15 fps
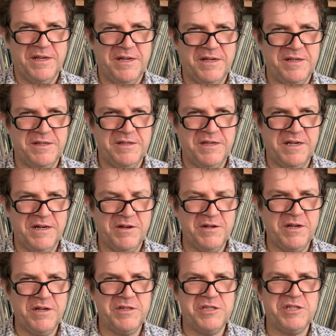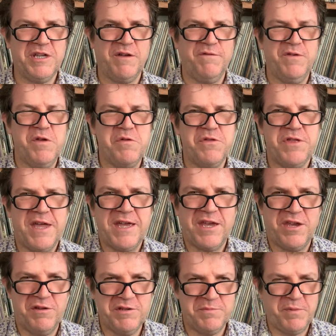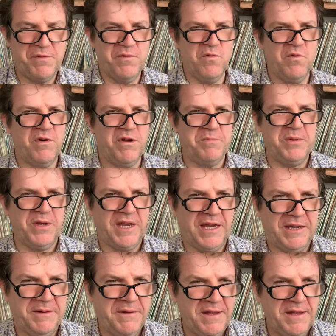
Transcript: uh, and I'd like to say a few thank yous before I begin.